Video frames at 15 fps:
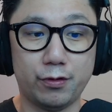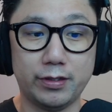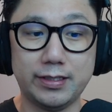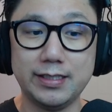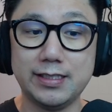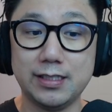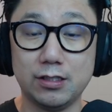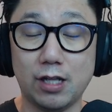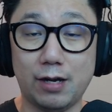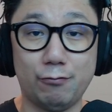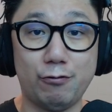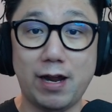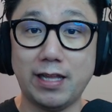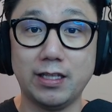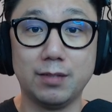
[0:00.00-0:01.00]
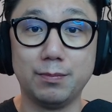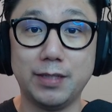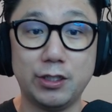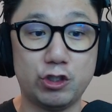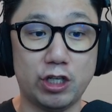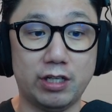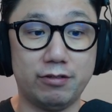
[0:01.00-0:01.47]
This is like randomly
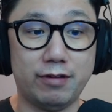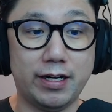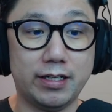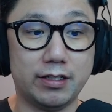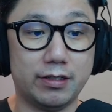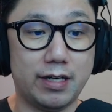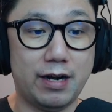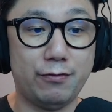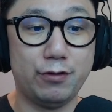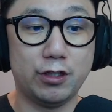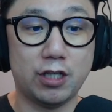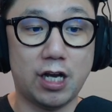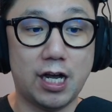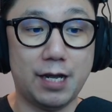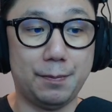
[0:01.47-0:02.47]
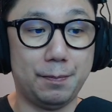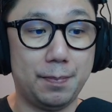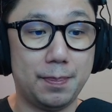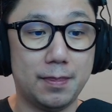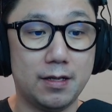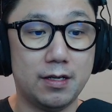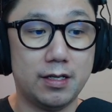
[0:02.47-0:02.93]
generated every time
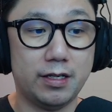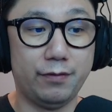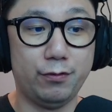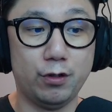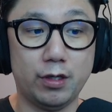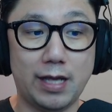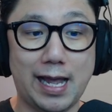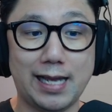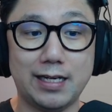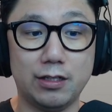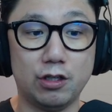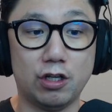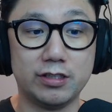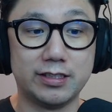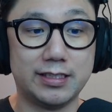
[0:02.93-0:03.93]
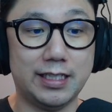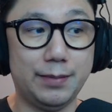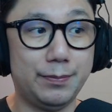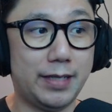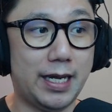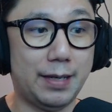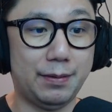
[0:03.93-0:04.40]
if you add a non-Steam
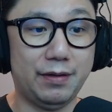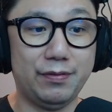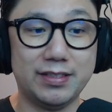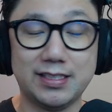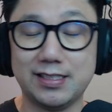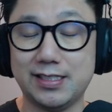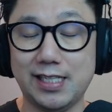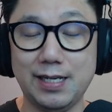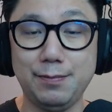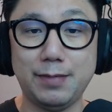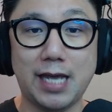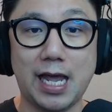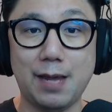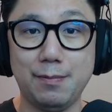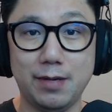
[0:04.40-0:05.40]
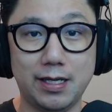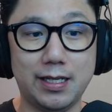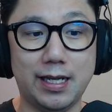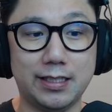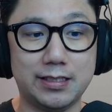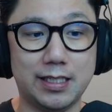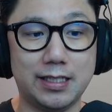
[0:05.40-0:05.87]
game. If it's a Steam game, it,
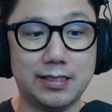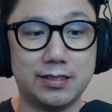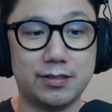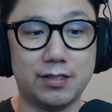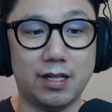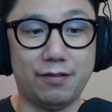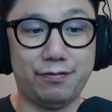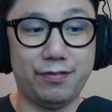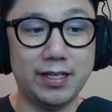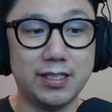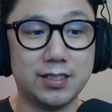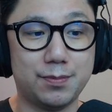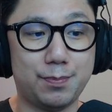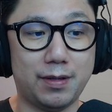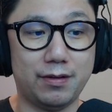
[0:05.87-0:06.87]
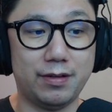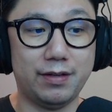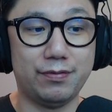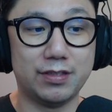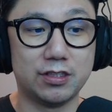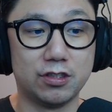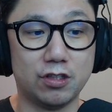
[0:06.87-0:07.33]
it's it's like fixed, but if
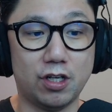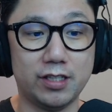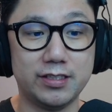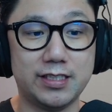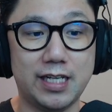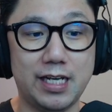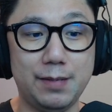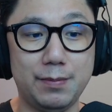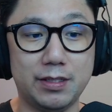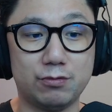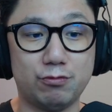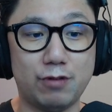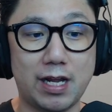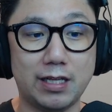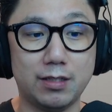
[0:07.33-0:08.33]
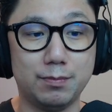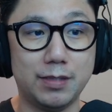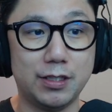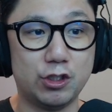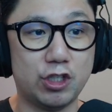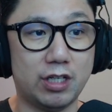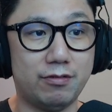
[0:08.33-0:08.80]
it's a non-Steam, it's
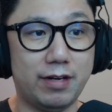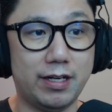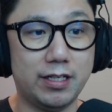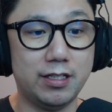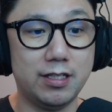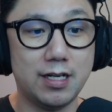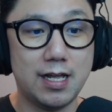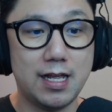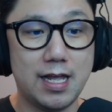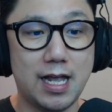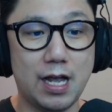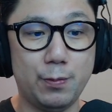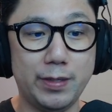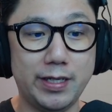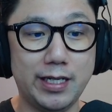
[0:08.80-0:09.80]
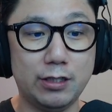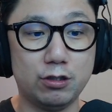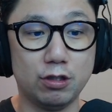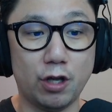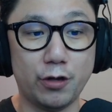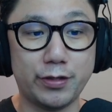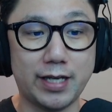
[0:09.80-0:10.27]
randomly generated. And we need to
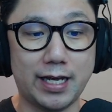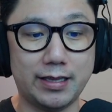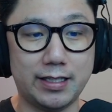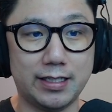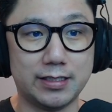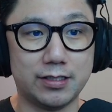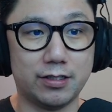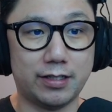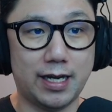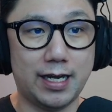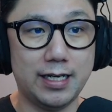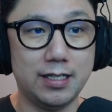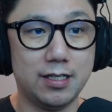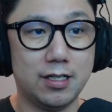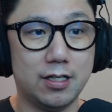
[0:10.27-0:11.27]
locate this, okay?